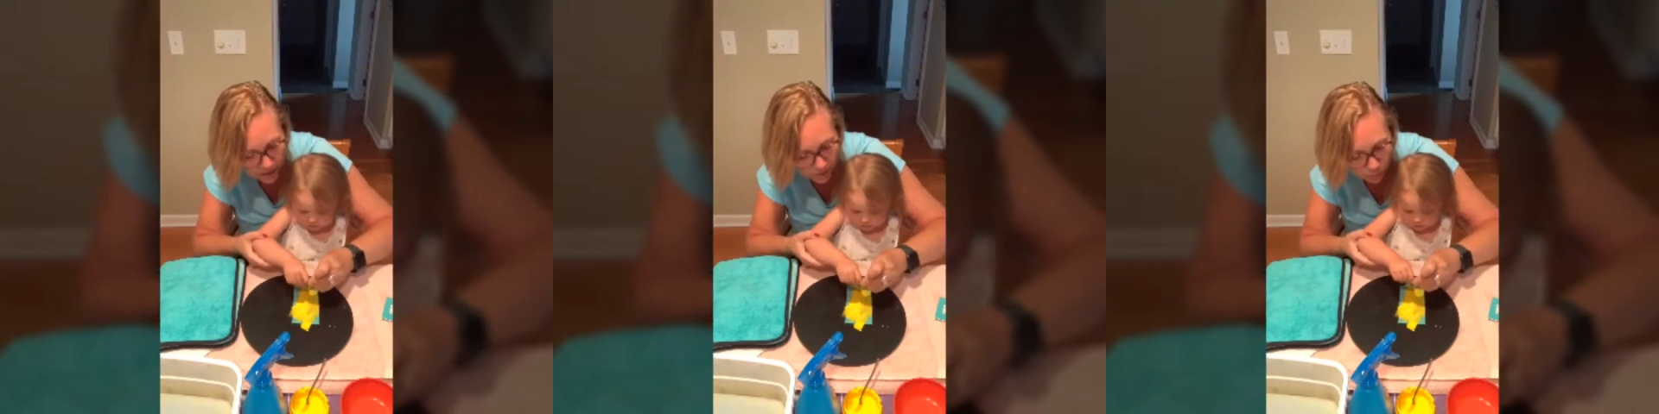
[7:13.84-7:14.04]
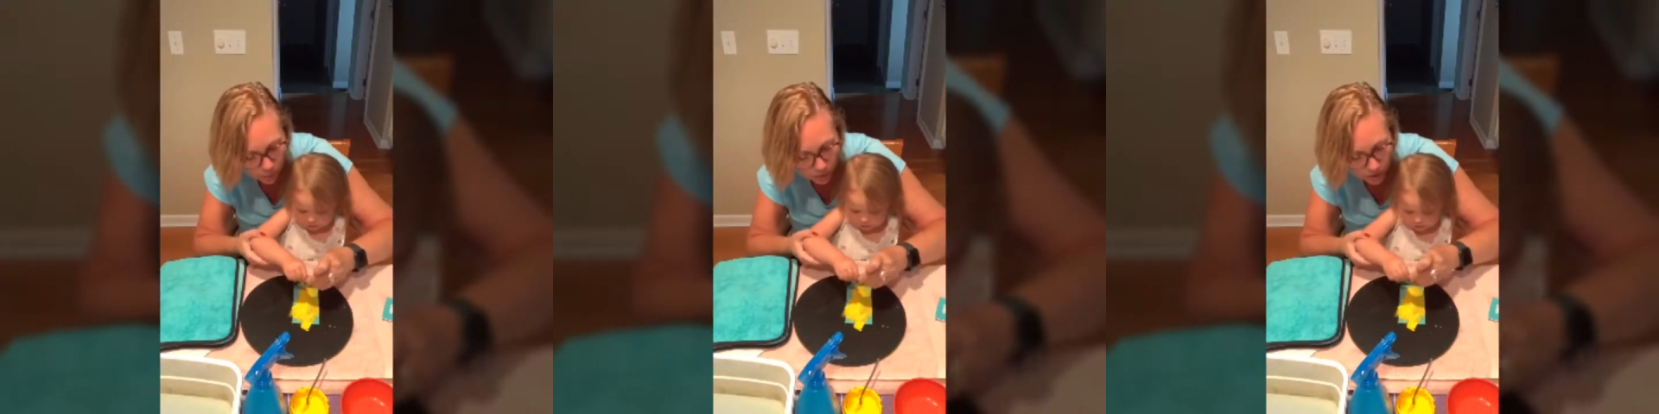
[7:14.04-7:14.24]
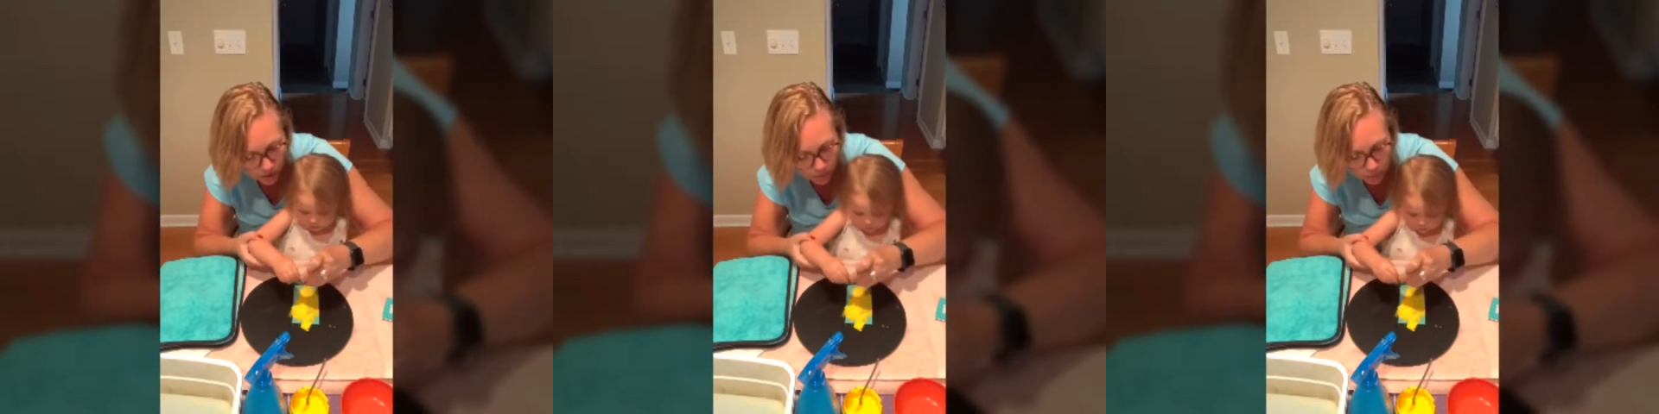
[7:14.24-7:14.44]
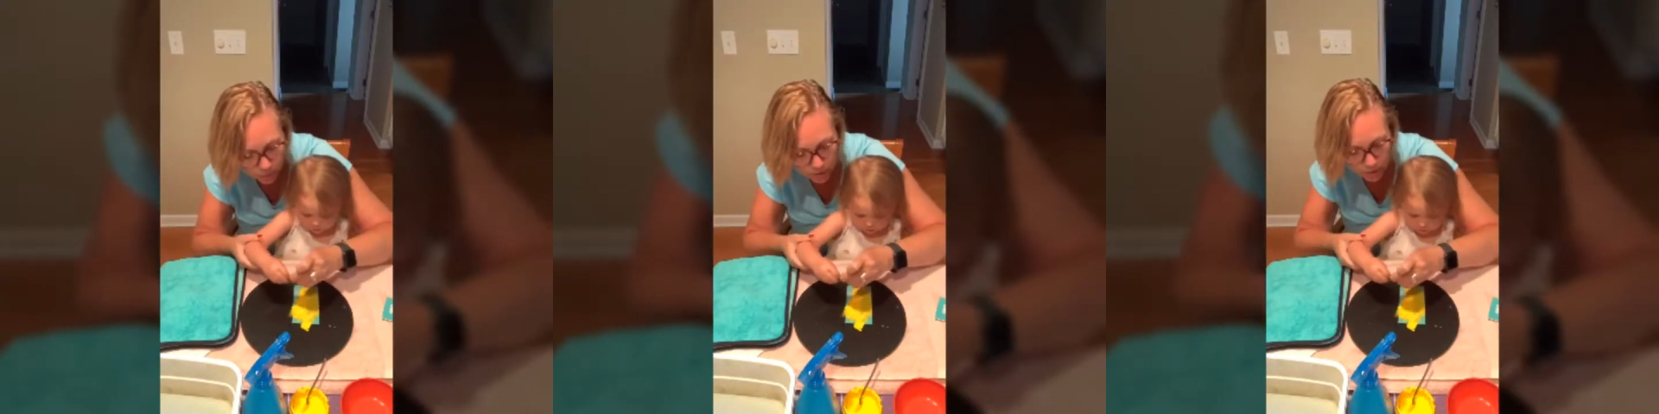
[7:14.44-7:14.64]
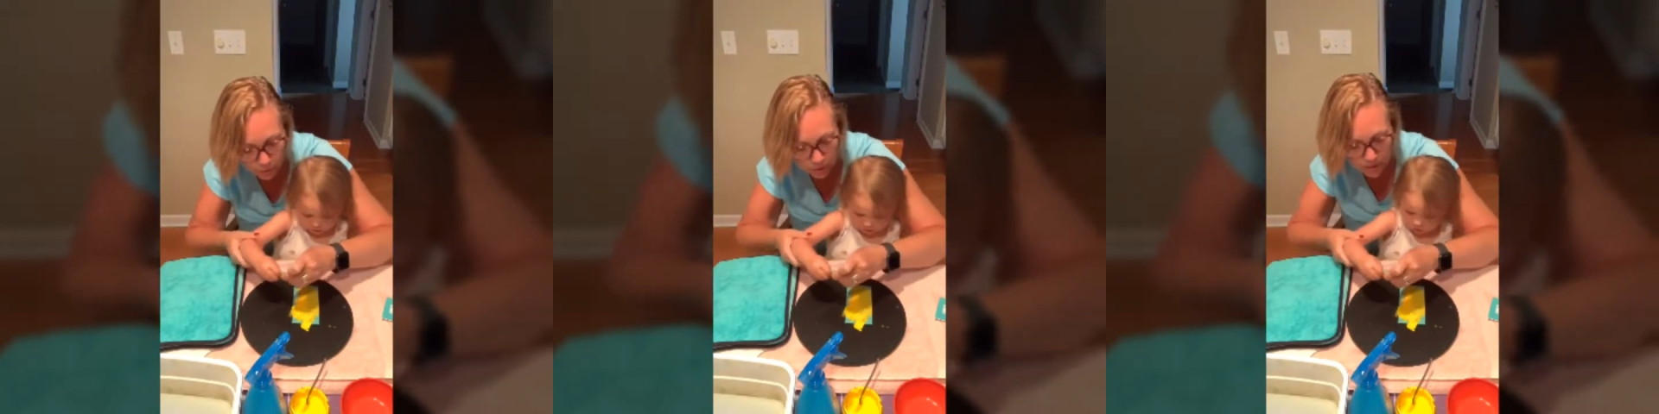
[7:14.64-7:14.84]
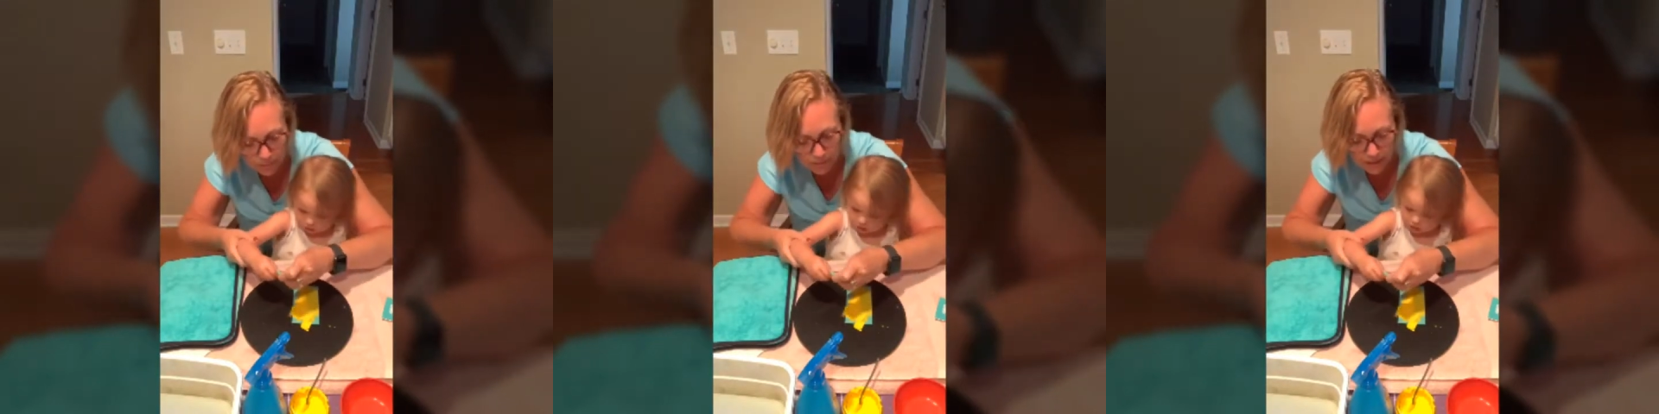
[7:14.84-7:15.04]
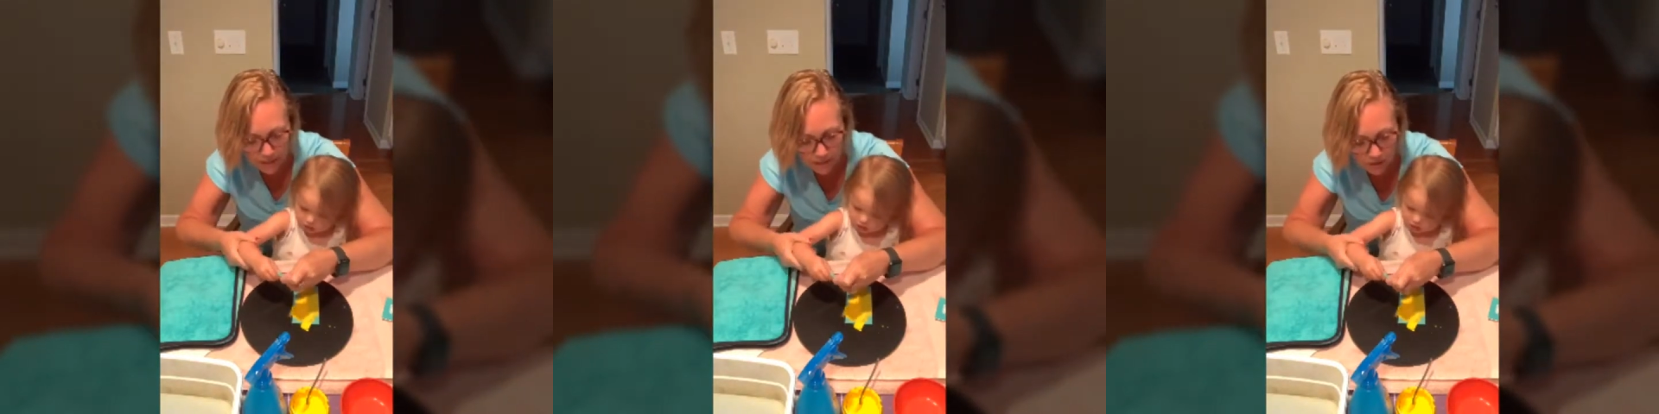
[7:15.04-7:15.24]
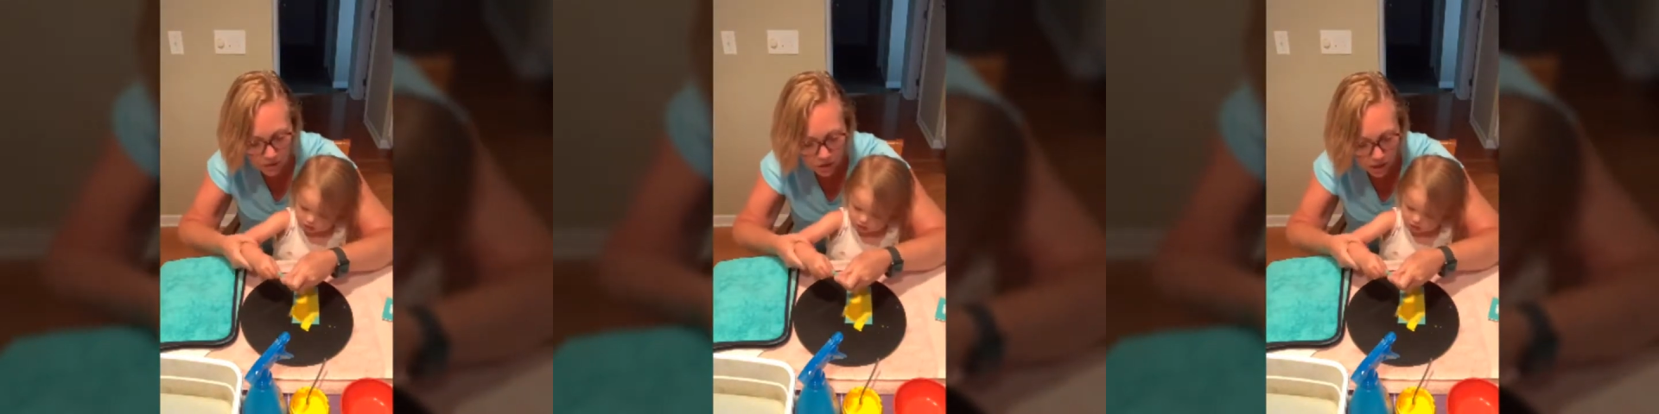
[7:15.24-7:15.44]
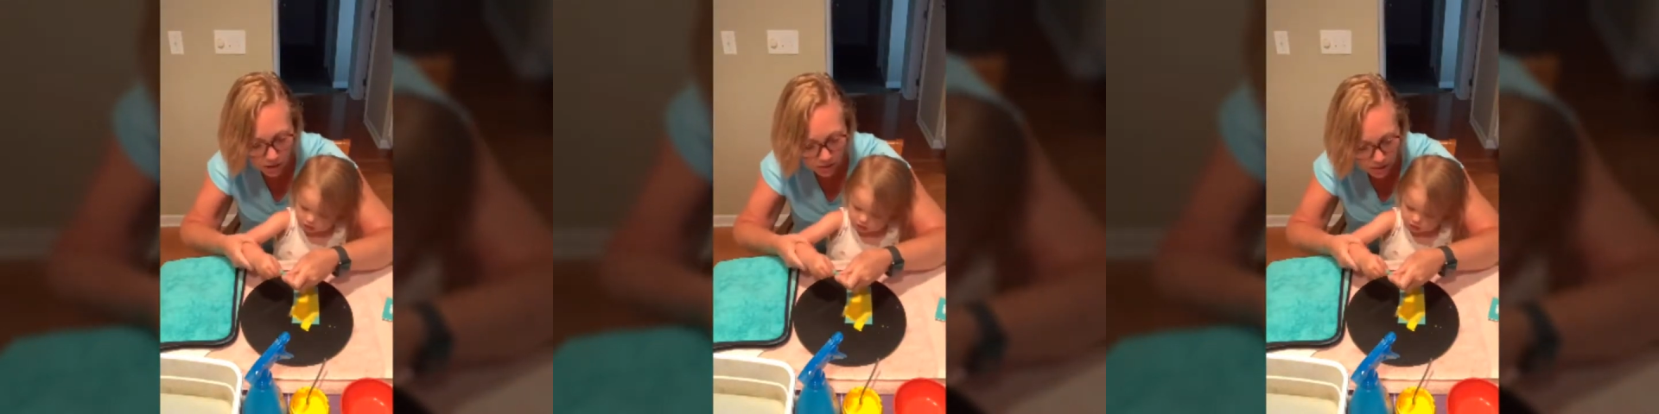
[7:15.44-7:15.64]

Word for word: then we're going to put it right back in the jar.